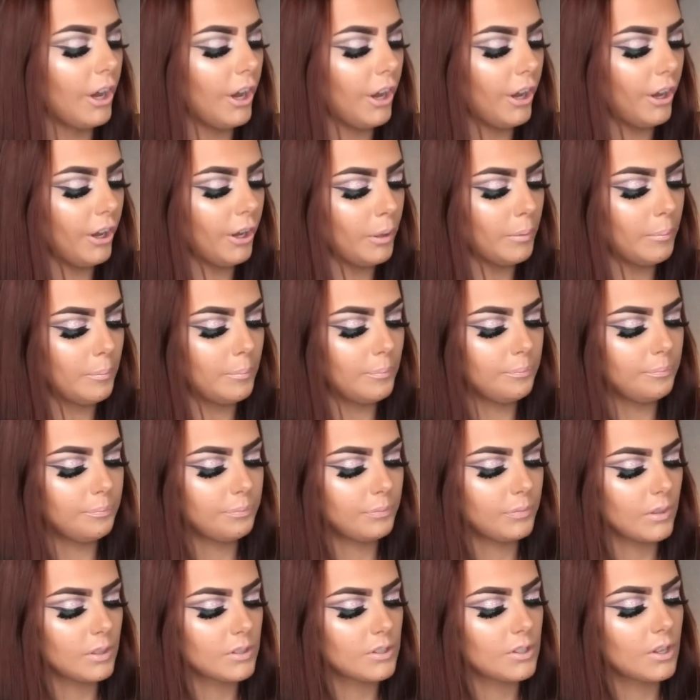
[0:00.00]
um
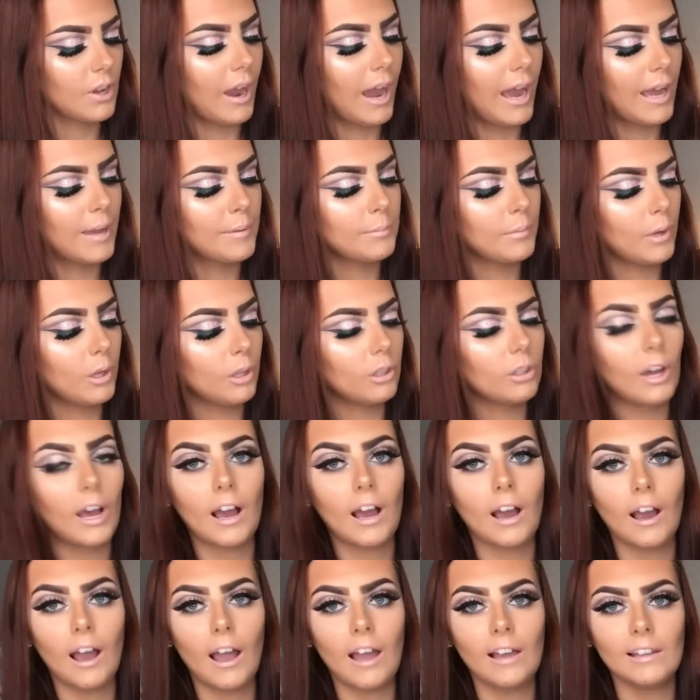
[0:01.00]
so I'm
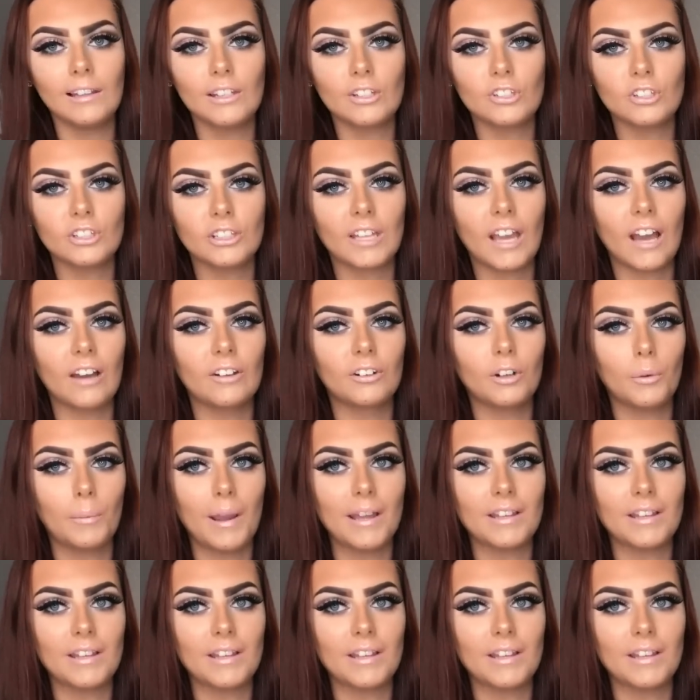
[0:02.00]
I literally cannot